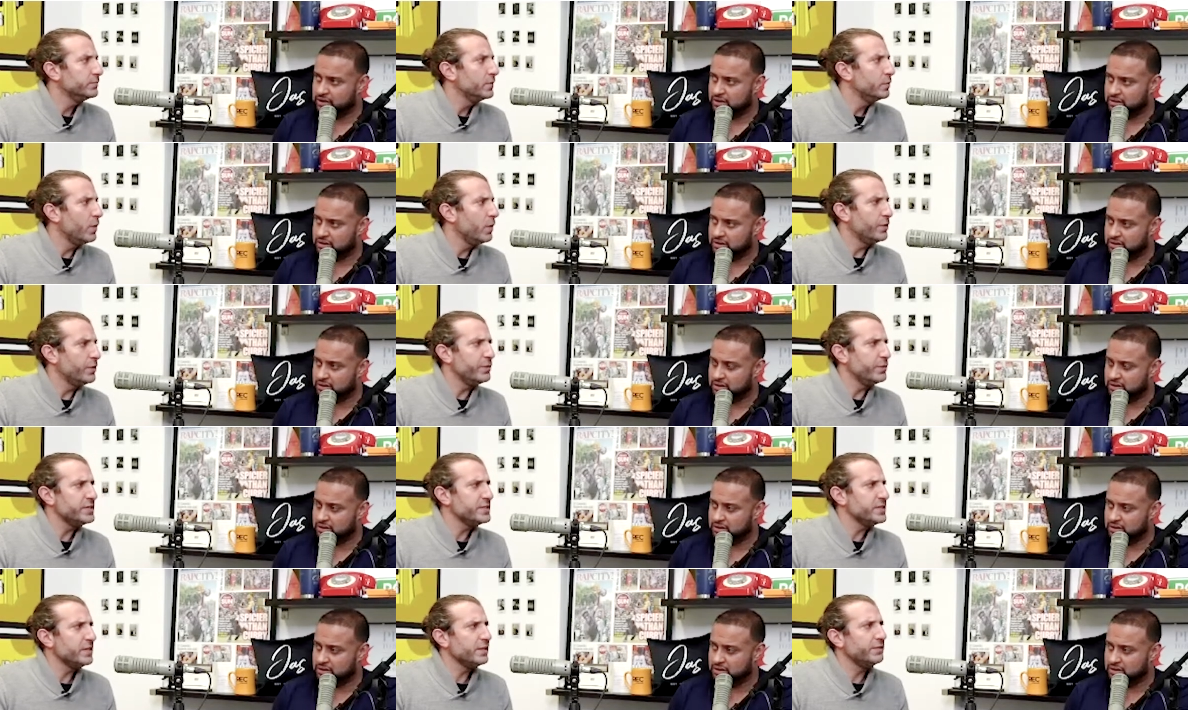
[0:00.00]
Speaker 1: Why don't I
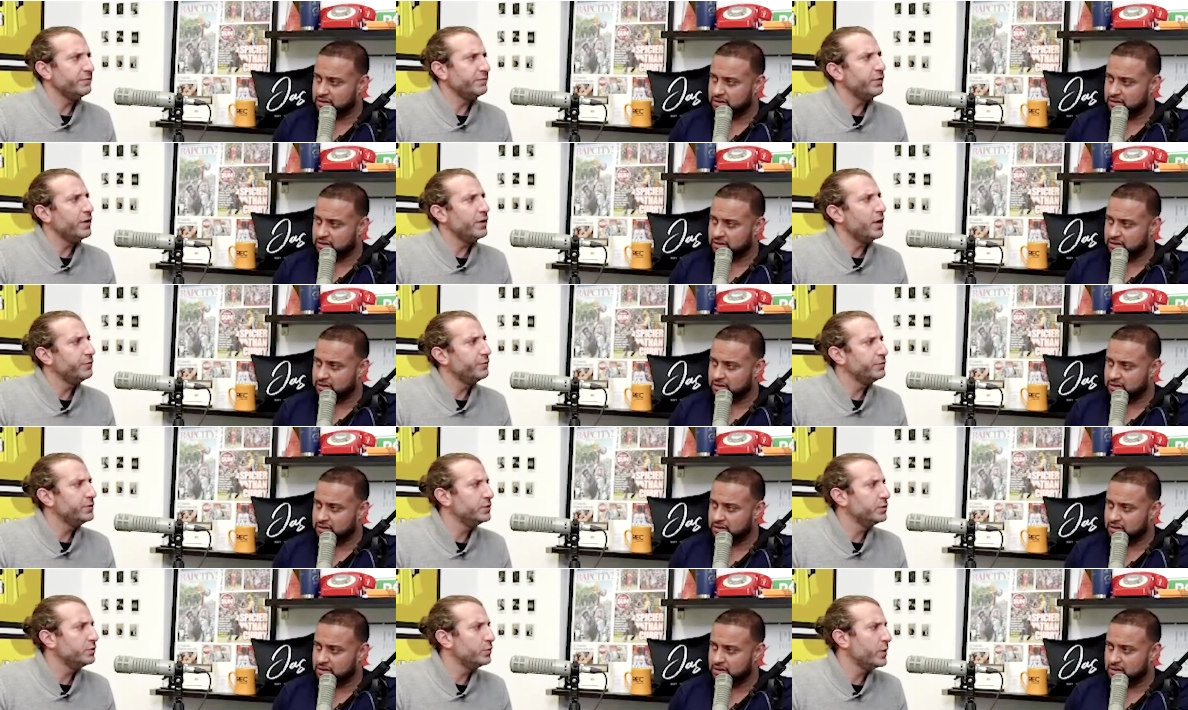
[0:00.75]
sell it for
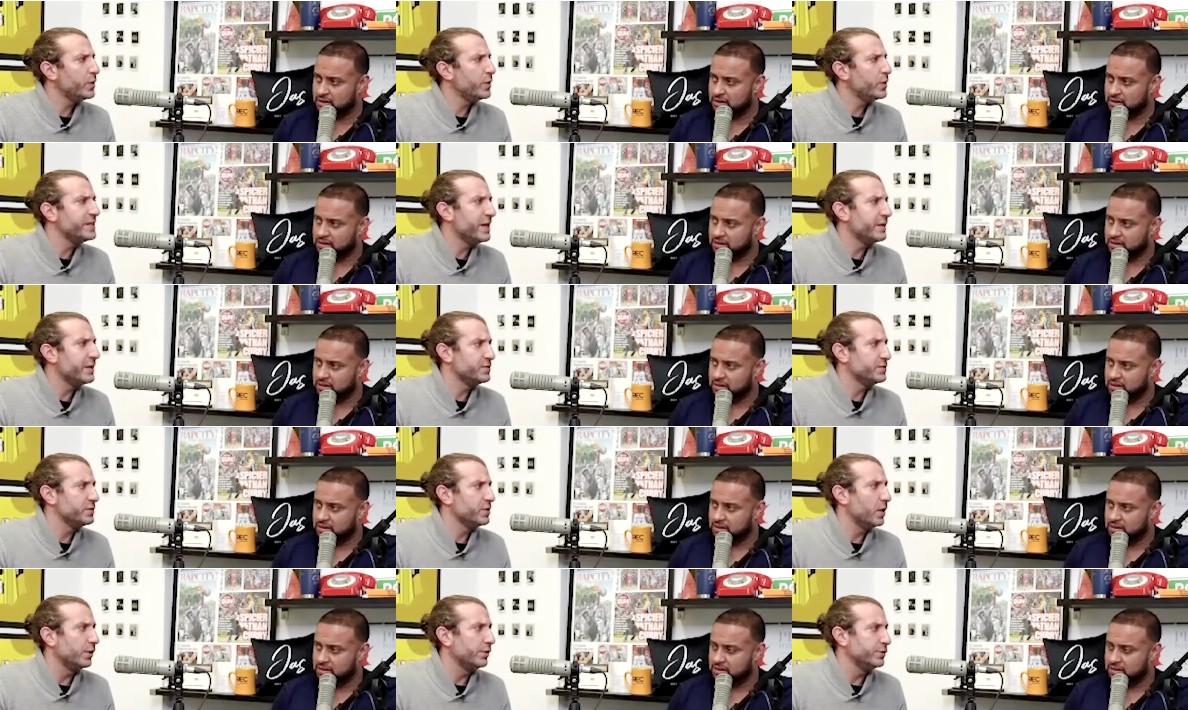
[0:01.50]

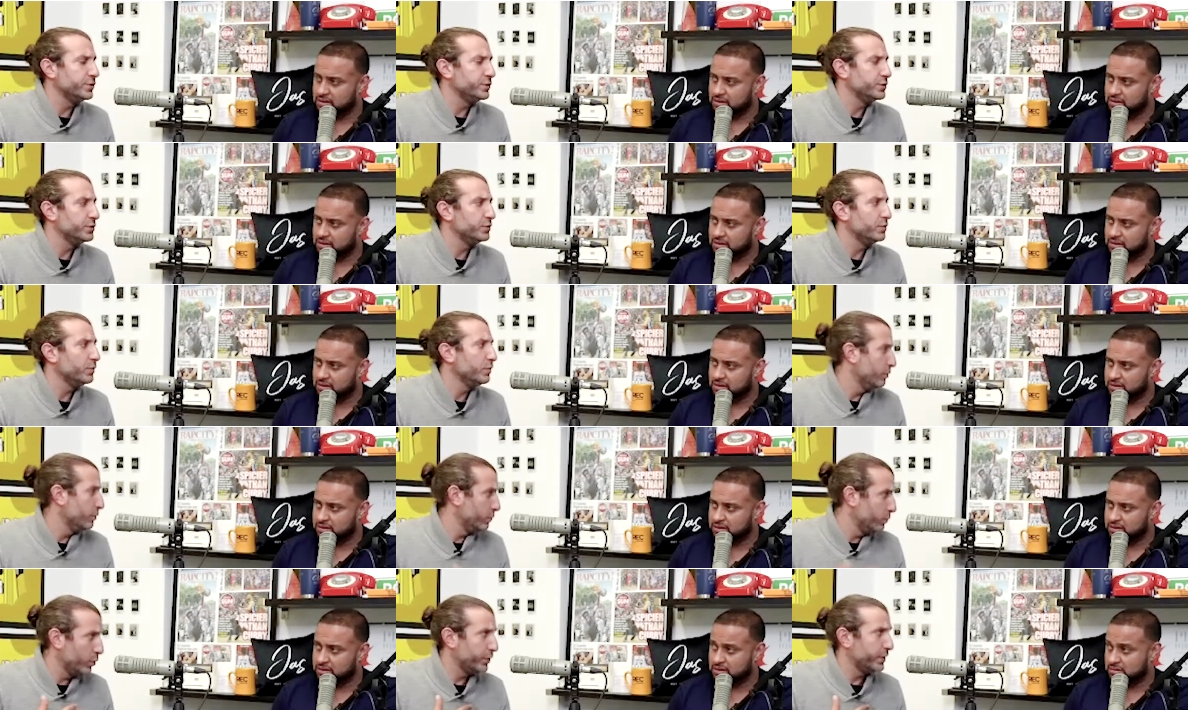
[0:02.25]
$120,000
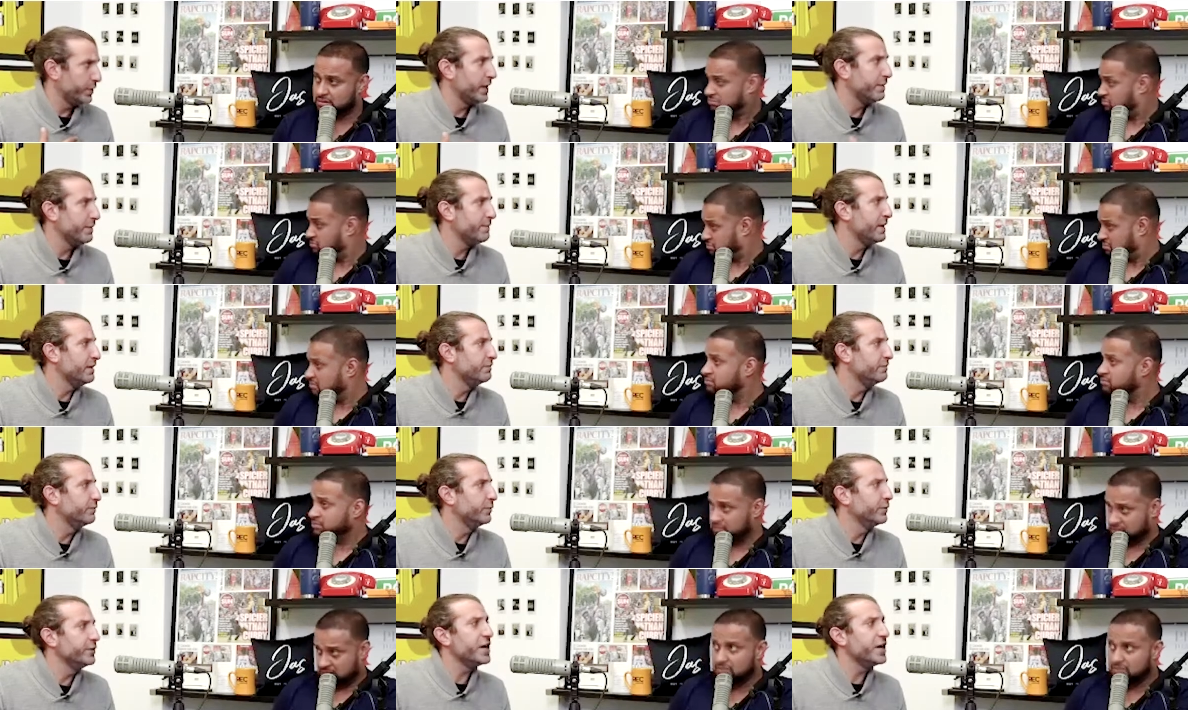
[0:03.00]
more than I paid for?